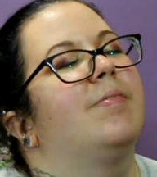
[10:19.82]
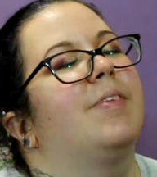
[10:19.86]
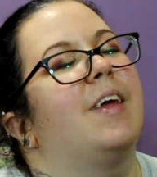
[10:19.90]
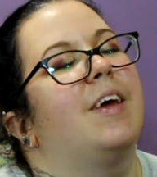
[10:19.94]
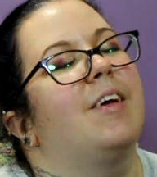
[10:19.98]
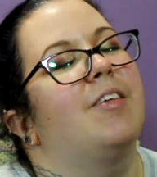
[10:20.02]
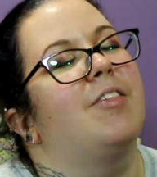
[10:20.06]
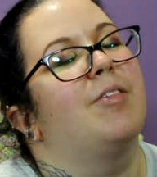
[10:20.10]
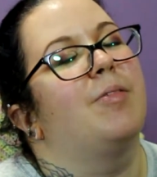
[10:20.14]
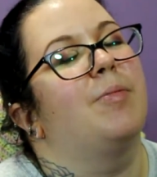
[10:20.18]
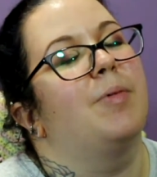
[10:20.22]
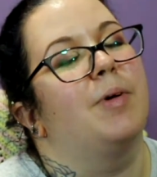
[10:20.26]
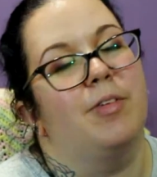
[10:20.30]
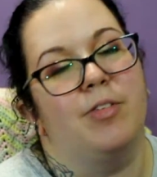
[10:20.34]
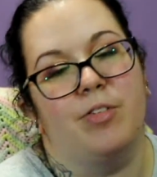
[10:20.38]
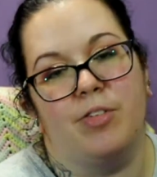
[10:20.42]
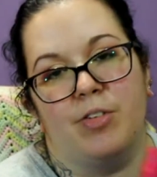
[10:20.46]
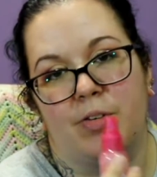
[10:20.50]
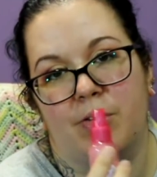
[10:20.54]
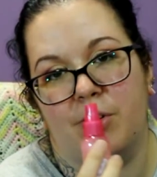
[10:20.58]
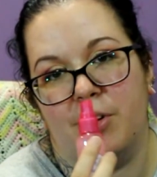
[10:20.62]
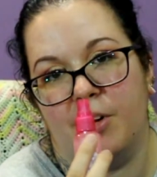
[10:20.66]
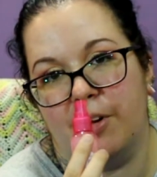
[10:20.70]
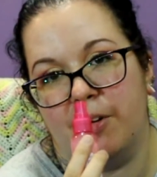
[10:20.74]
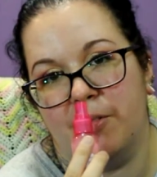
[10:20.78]
It smells
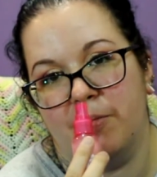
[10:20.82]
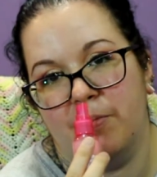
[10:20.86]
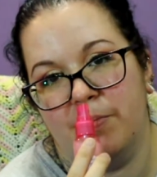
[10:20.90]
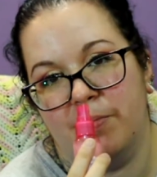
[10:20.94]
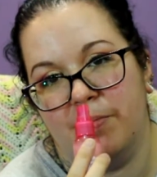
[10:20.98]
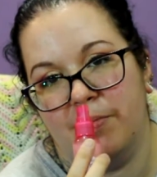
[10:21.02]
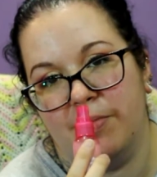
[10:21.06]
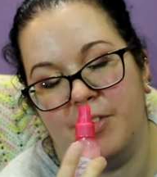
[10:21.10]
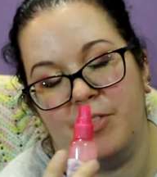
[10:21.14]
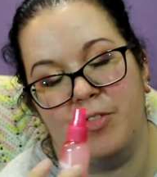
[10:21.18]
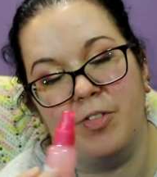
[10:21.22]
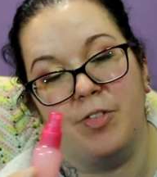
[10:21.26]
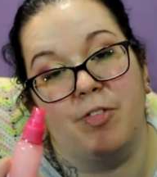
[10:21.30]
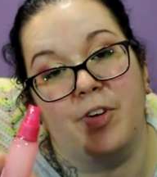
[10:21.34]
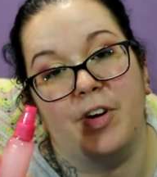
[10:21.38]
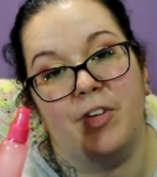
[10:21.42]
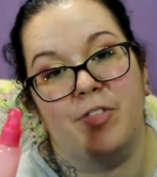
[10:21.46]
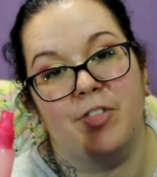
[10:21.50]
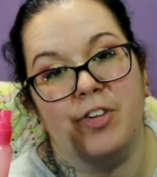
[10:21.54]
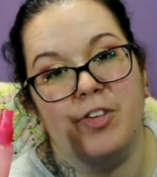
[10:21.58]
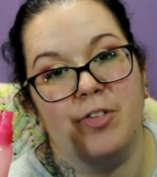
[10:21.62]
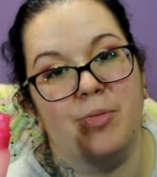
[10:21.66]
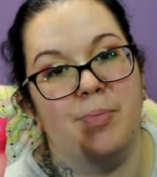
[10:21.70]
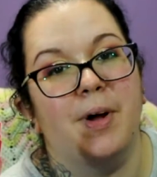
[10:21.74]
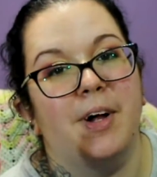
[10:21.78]
so good. If you've
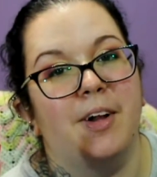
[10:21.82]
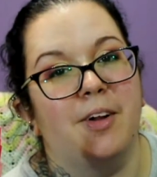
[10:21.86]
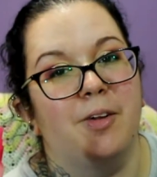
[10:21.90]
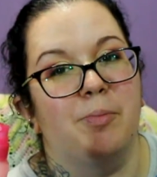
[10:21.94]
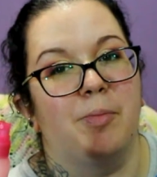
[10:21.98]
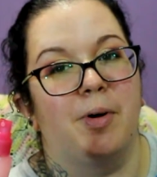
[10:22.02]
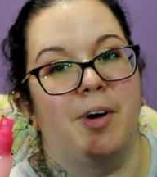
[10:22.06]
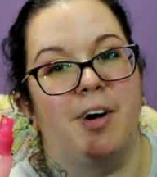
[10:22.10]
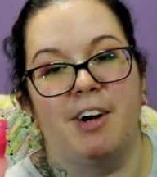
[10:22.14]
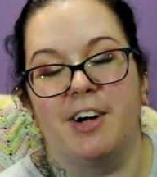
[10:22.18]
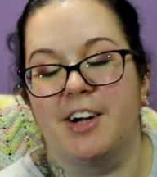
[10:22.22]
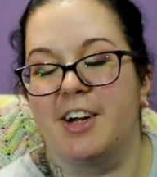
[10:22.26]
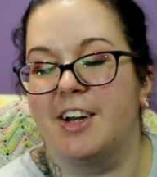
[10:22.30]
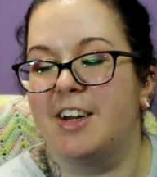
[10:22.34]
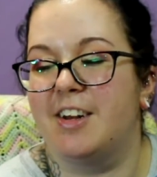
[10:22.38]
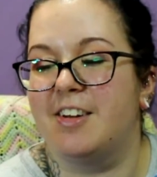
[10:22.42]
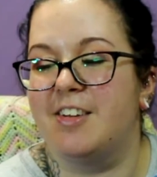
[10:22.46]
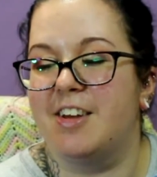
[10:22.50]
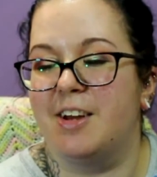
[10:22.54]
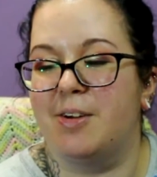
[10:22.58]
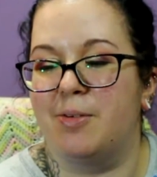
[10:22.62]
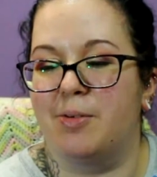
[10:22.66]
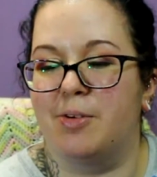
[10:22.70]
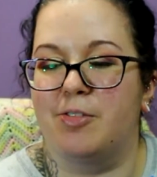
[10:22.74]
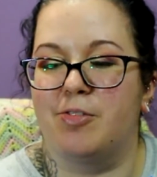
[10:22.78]
ever smelled mahogany
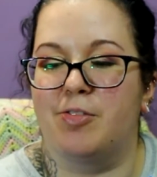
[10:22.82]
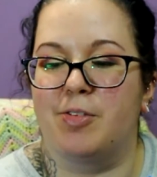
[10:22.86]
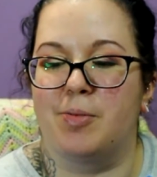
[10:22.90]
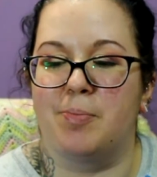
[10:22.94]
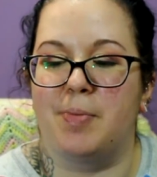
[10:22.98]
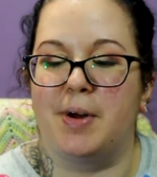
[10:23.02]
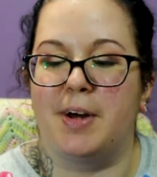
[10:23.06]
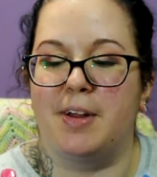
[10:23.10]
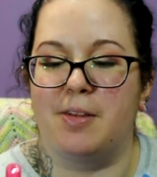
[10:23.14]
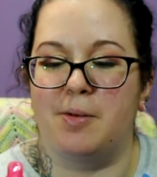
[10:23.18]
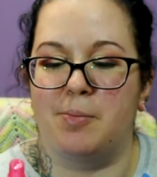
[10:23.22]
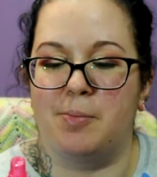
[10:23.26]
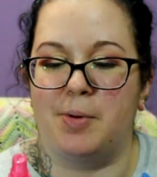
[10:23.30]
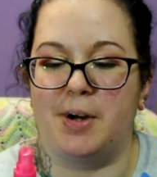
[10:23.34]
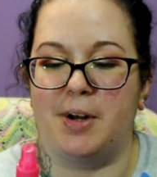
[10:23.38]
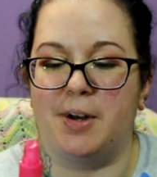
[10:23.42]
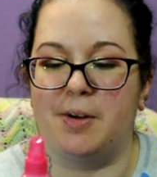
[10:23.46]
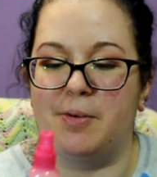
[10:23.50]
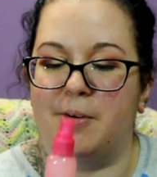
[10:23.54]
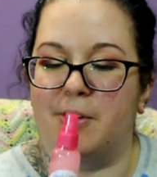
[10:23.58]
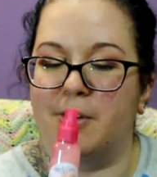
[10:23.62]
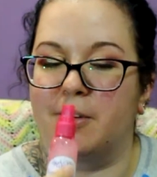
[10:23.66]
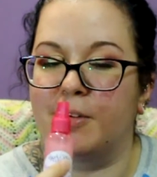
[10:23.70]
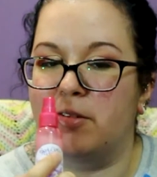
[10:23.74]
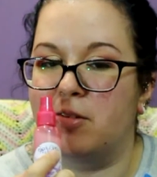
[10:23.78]
teakwood from Bath & Body
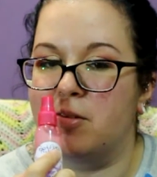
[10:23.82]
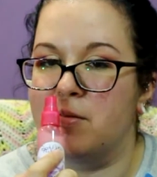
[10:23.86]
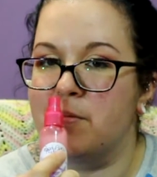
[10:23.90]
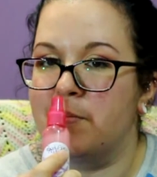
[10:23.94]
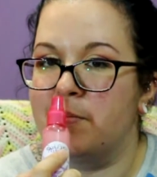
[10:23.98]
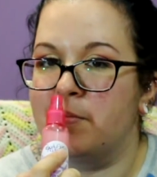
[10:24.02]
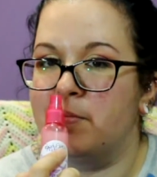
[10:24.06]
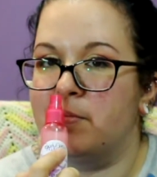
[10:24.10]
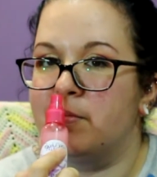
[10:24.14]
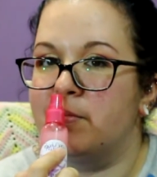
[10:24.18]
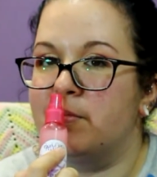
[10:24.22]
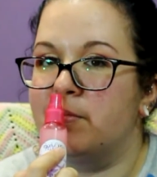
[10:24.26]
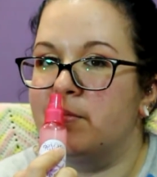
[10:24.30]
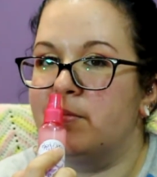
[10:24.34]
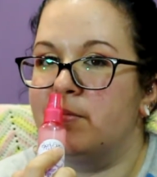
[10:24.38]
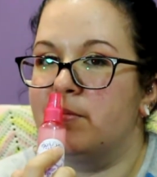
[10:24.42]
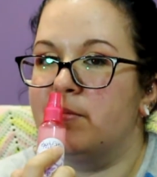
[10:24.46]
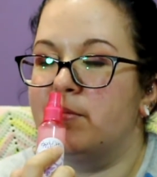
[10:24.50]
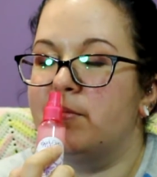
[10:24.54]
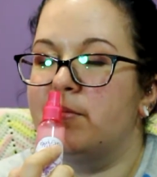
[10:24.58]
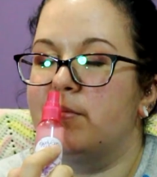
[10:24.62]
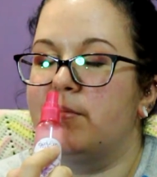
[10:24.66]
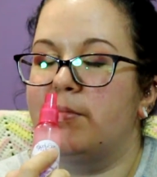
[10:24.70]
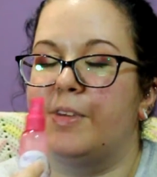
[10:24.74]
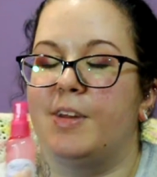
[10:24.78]
Works,
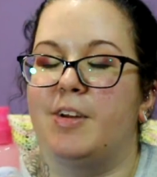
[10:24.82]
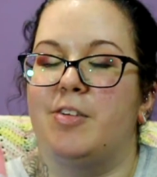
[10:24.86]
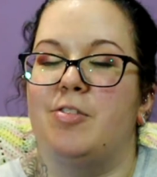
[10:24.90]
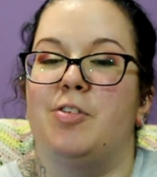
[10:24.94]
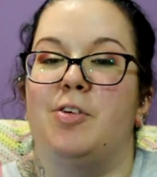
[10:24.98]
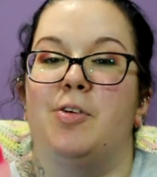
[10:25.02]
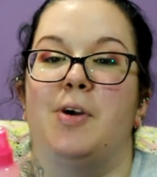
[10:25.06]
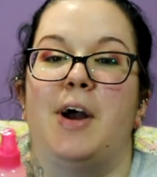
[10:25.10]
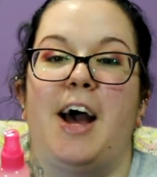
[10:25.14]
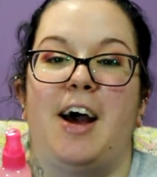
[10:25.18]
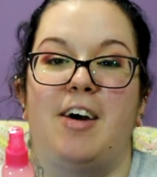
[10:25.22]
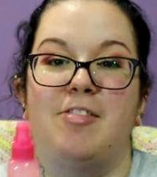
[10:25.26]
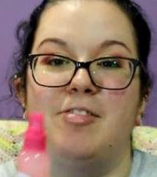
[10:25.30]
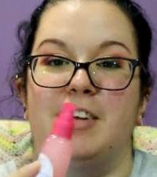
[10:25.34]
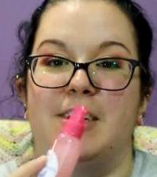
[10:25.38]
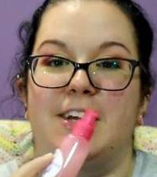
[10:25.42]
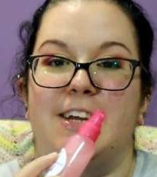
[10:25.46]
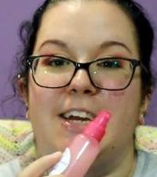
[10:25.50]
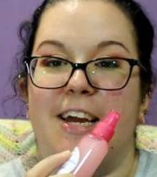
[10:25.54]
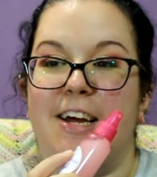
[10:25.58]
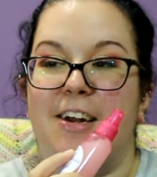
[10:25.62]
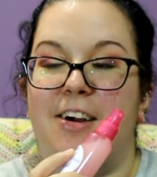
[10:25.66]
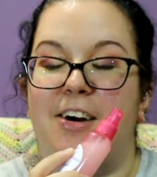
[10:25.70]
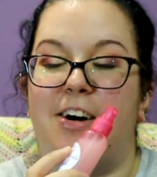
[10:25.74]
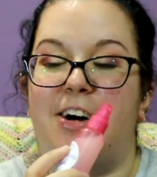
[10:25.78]
if you haven't,
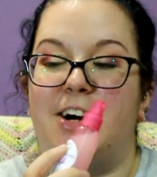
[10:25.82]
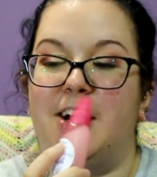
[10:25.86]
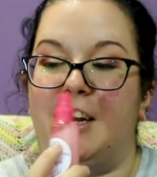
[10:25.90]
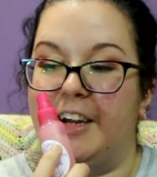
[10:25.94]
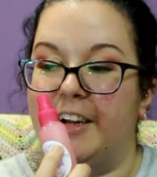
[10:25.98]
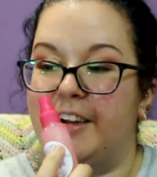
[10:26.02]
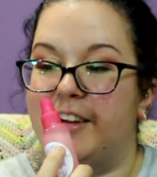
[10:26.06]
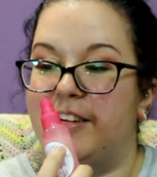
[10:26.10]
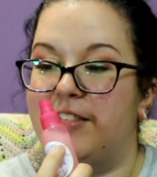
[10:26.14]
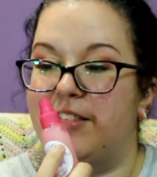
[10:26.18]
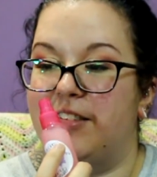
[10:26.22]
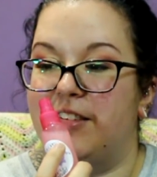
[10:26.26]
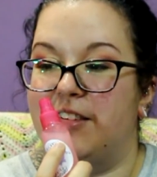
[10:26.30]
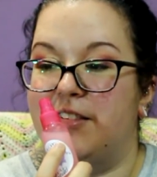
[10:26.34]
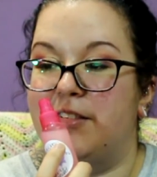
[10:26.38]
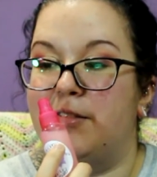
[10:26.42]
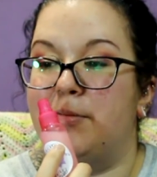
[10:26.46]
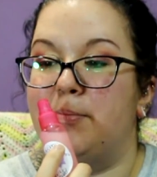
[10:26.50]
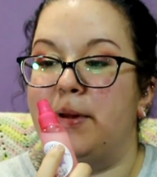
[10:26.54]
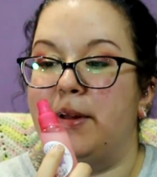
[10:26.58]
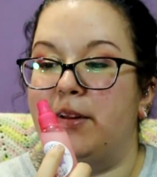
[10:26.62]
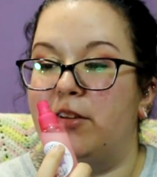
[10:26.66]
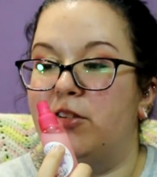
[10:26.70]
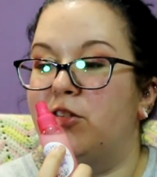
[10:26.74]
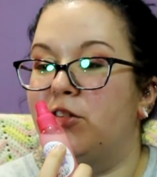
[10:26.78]
get on it because this
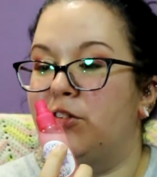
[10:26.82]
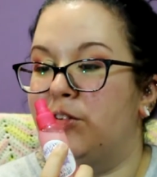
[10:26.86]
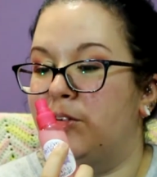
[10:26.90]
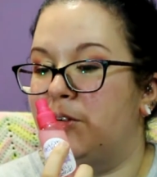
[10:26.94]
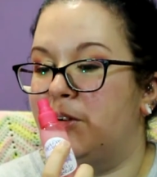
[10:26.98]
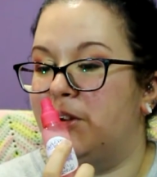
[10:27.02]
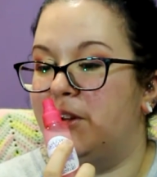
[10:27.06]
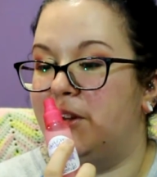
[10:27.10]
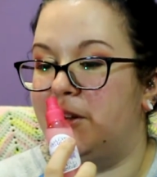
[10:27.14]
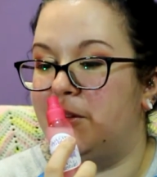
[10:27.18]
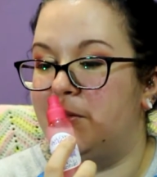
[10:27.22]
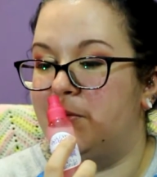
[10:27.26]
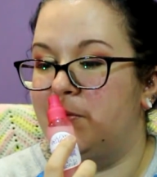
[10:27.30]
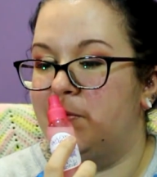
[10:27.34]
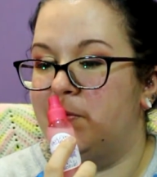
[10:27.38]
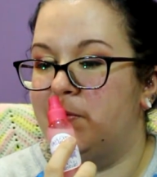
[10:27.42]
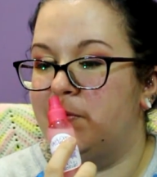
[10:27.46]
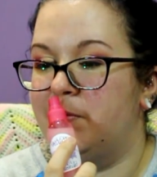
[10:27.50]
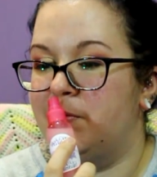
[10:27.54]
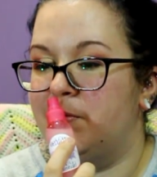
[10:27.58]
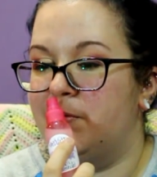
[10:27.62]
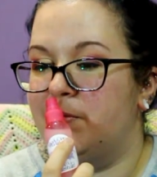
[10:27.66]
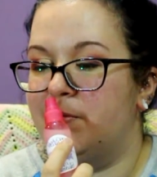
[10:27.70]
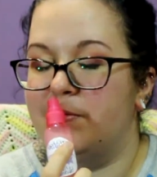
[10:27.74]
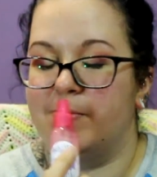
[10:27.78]
smells so good.
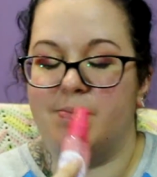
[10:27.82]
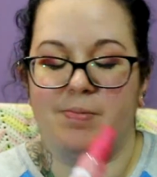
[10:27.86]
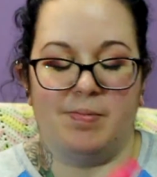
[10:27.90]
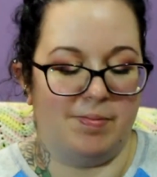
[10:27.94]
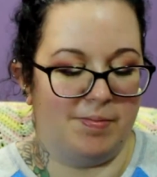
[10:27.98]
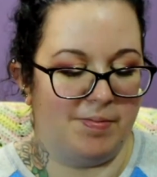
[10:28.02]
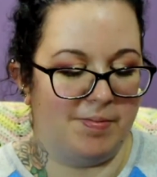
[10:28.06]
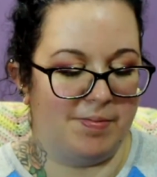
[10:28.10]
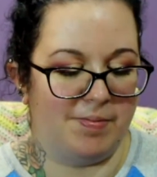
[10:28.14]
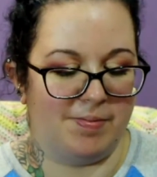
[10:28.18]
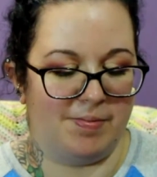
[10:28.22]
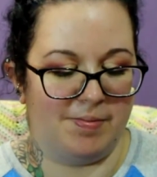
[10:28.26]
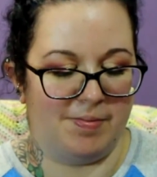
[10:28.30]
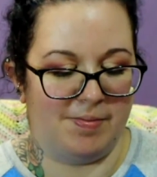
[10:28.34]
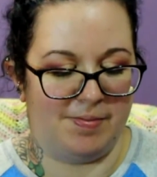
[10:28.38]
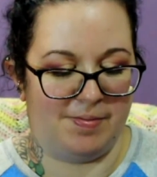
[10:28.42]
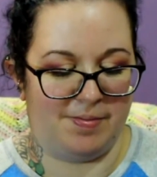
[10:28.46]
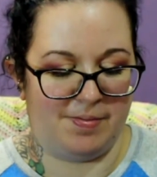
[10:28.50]
Mm.